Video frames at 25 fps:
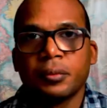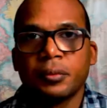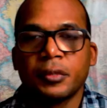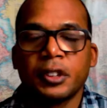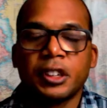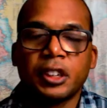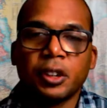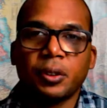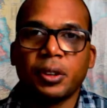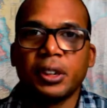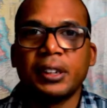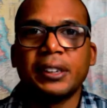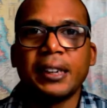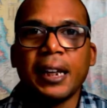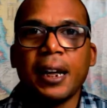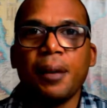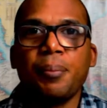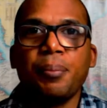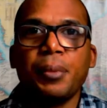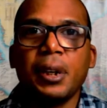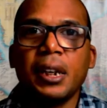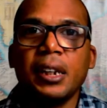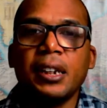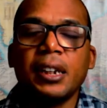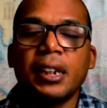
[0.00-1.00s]
So does that
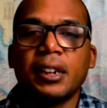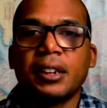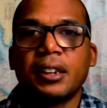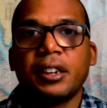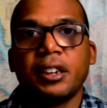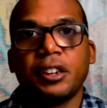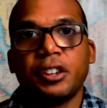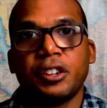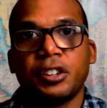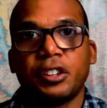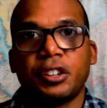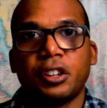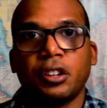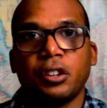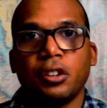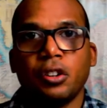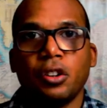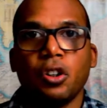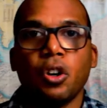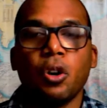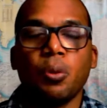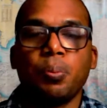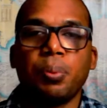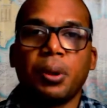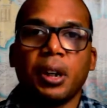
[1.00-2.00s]
mean that there's
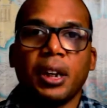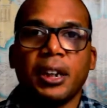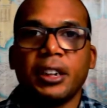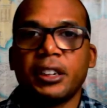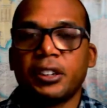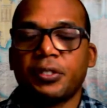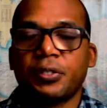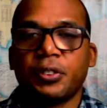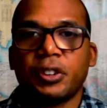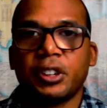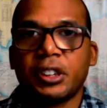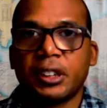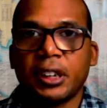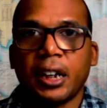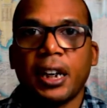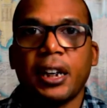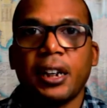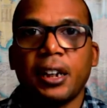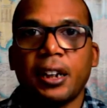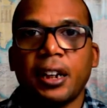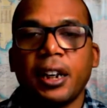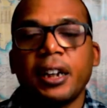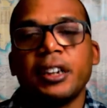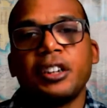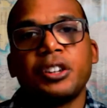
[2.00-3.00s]
no place for
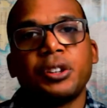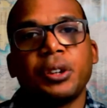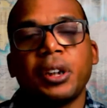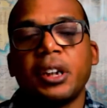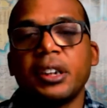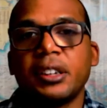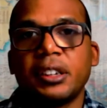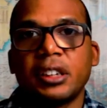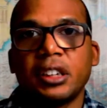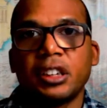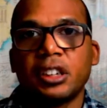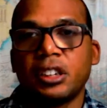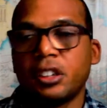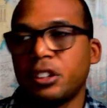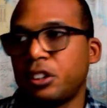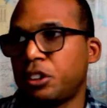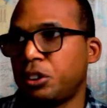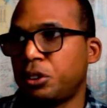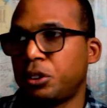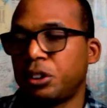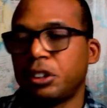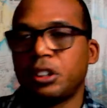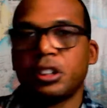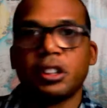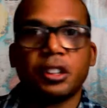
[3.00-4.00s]
stylized transitions? You
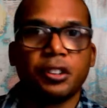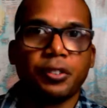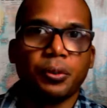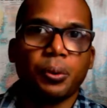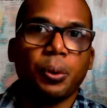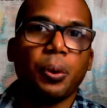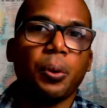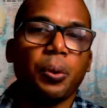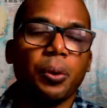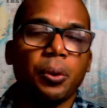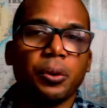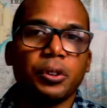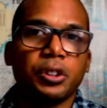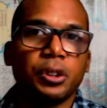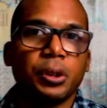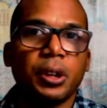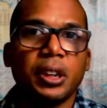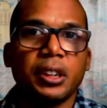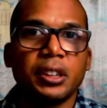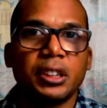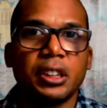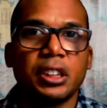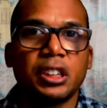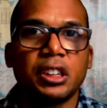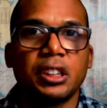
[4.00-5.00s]
should just throw those
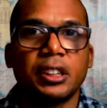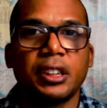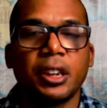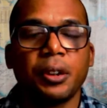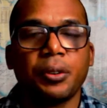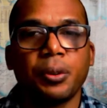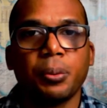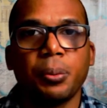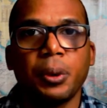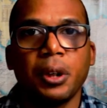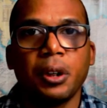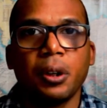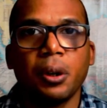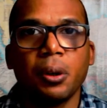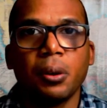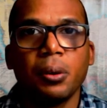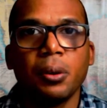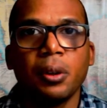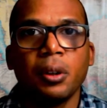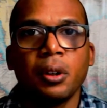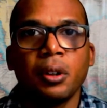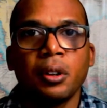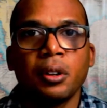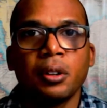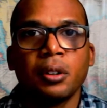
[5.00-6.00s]
transitions out the window?
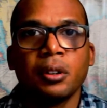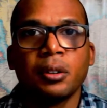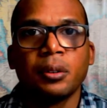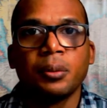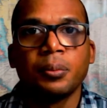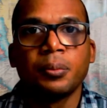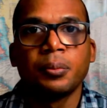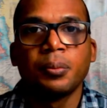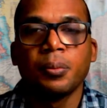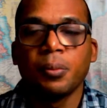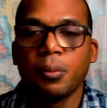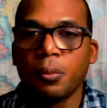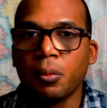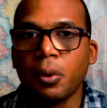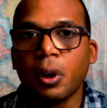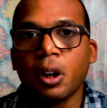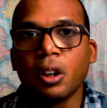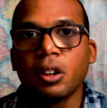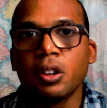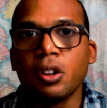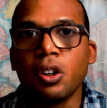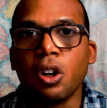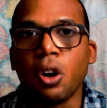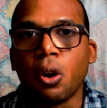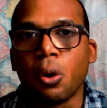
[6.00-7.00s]

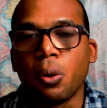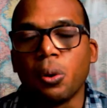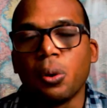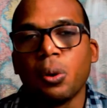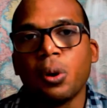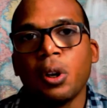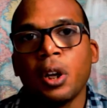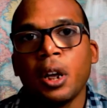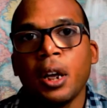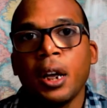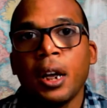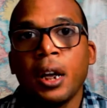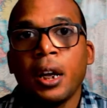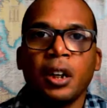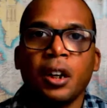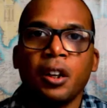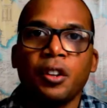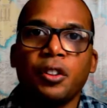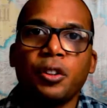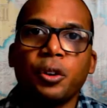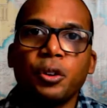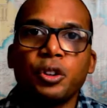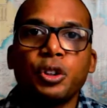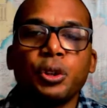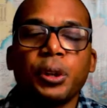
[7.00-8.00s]
Well, no.
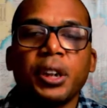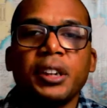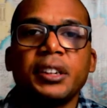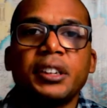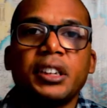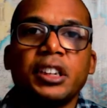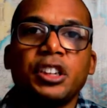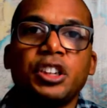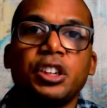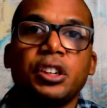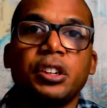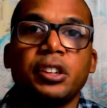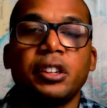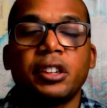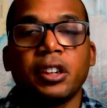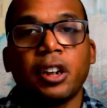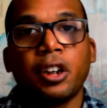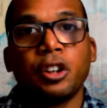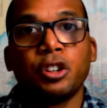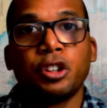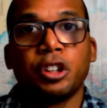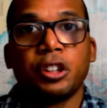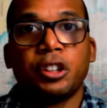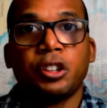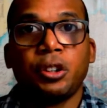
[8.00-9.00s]
Those transitions are
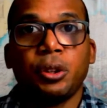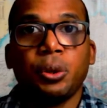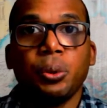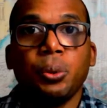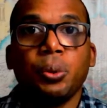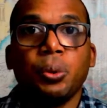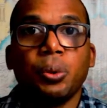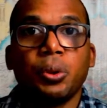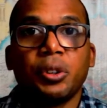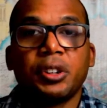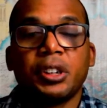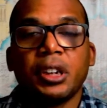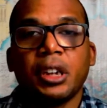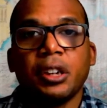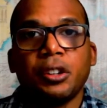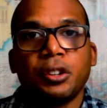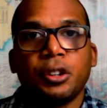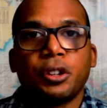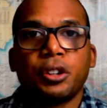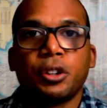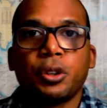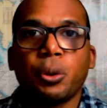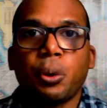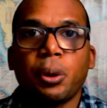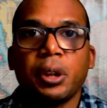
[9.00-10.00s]
just tools in your
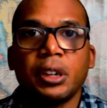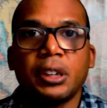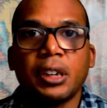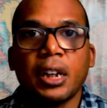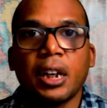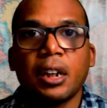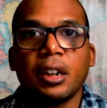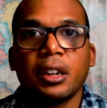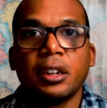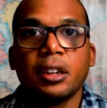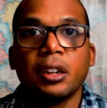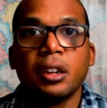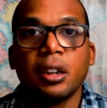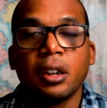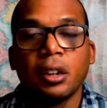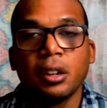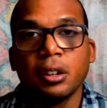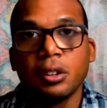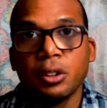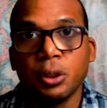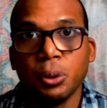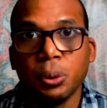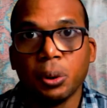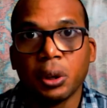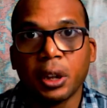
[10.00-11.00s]
storytelling
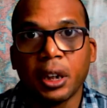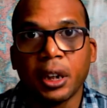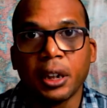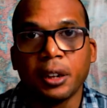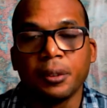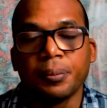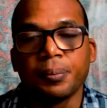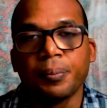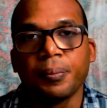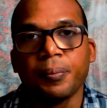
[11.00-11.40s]
toolkit.